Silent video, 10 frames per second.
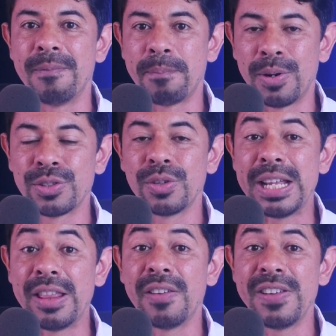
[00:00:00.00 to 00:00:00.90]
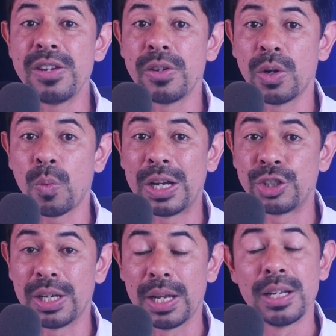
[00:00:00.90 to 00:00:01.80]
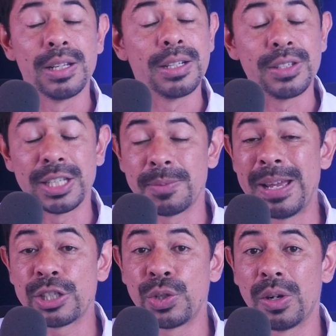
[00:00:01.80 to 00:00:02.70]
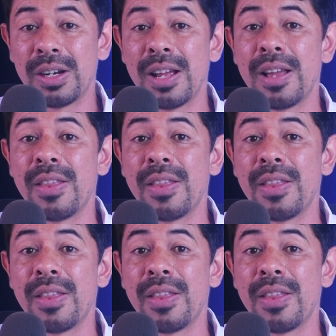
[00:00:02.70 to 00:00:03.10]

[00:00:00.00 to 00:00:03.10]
person in the video you're watching. Just make sure,